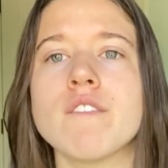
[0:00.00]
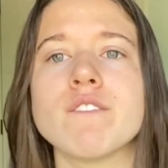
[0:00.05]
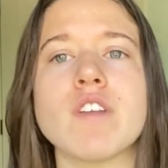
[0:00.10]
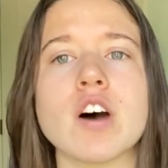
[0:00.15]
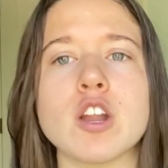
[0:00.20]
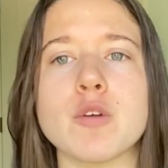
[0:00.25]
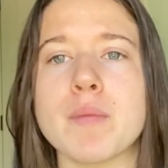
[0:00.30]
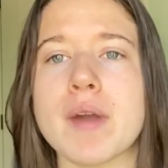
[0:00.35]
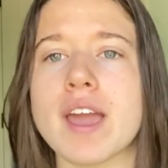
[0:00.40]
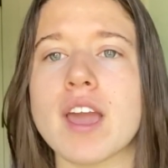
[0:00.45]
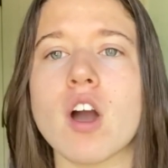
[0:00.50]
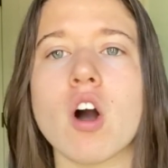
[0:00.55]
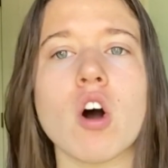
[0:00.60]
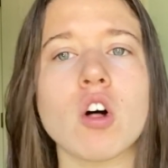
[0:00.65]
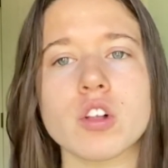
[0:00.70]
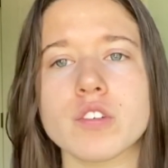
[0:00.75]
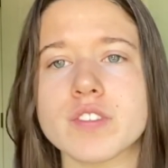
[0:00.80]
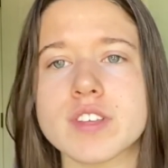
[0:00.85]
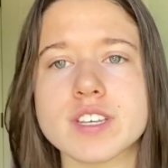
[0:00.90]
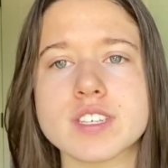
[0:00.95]
Funimate,
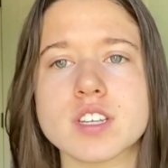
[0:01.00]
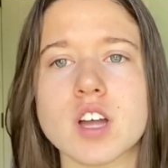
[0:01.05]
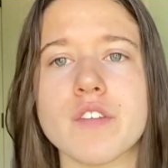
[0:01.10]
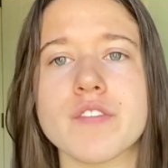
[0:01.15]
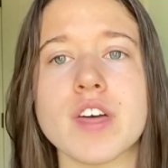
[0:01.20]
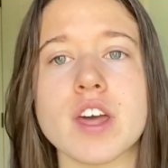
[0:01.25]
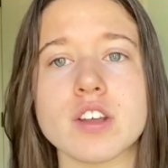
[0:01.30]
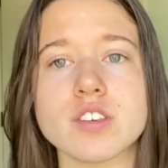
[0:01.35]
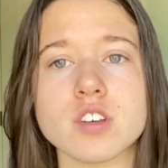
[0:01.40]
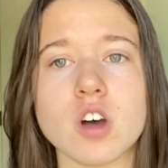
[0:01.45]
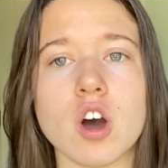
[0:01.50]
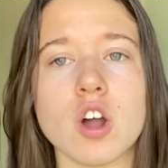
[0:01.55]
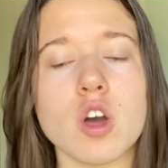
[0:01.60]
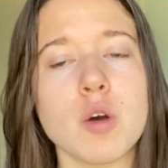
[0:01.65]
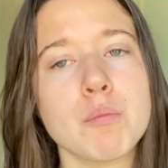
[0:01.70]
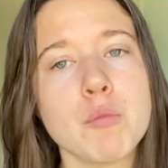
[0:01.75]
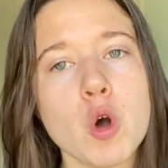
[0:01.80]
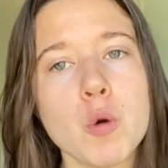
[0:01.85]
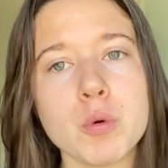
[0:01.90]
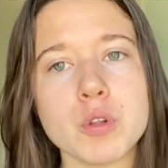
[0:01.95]
all of these stuff that is on
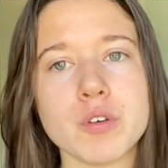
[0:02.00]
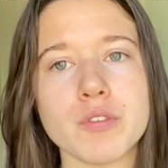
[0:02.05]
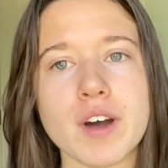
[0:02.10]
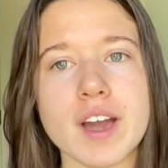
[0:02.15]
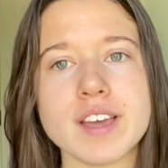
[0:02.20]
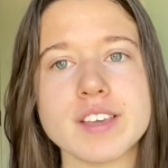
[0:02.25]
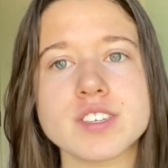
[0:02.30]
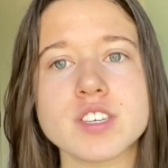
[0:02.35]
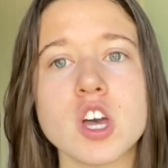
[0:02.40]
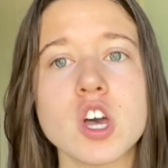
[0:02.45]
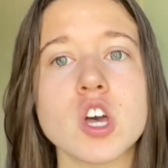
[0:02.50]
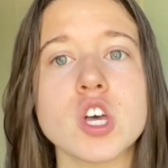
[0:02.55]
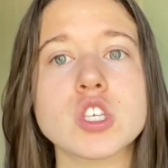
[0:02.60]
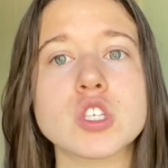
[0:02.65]
a mobile device.